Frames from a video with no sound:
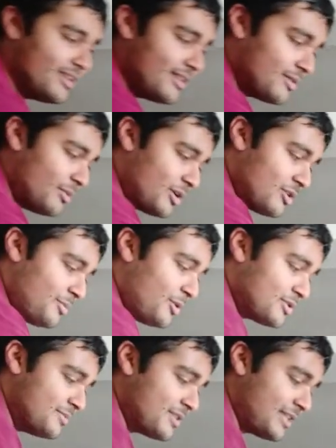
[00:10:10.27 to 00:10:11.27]
the one on the
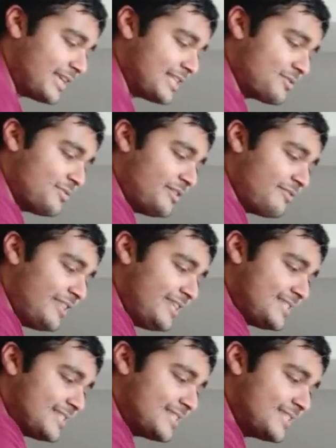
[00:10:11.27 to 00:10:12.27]
bottom, so that gets rid of
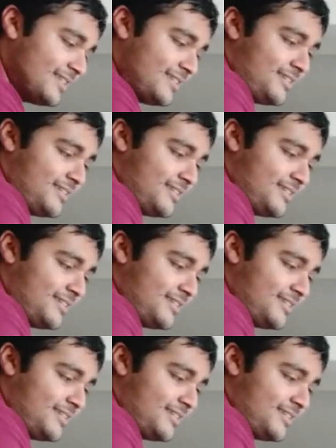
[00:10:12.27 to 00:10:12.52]
this